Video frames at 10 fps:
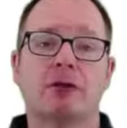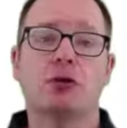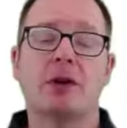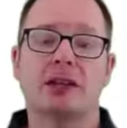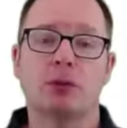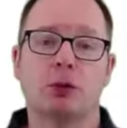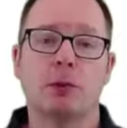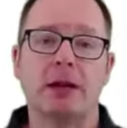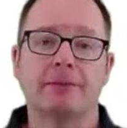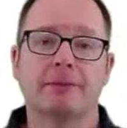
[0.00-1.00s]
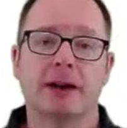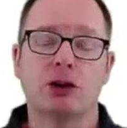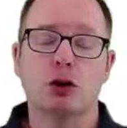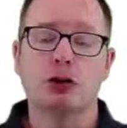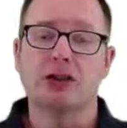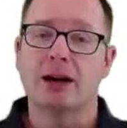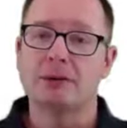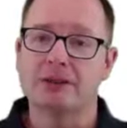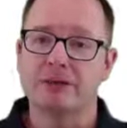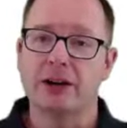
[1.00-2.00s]
minutes with me. I know your time is
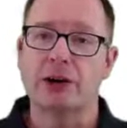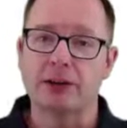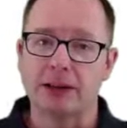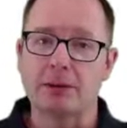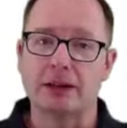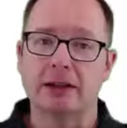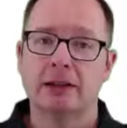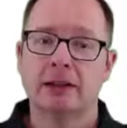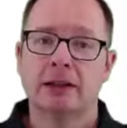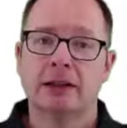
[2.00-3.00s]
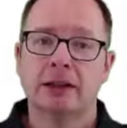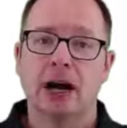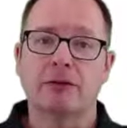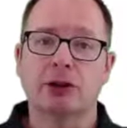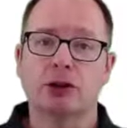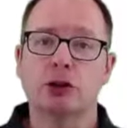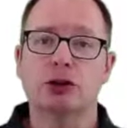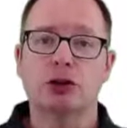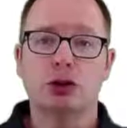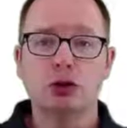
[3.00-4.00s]
very limited. I've included
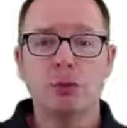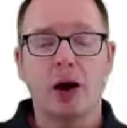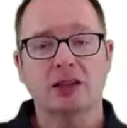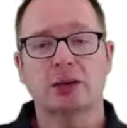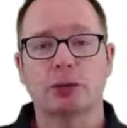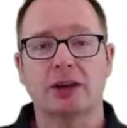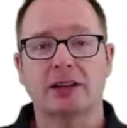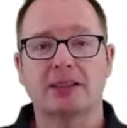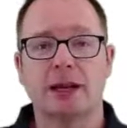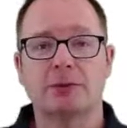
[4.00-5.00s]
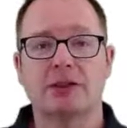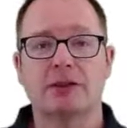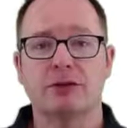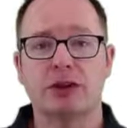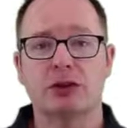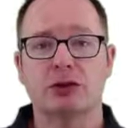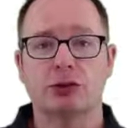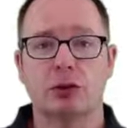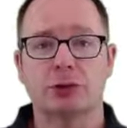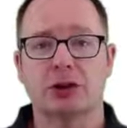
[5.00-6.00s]
2 possible next steps in the video
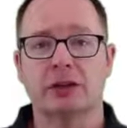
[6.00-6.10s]
description.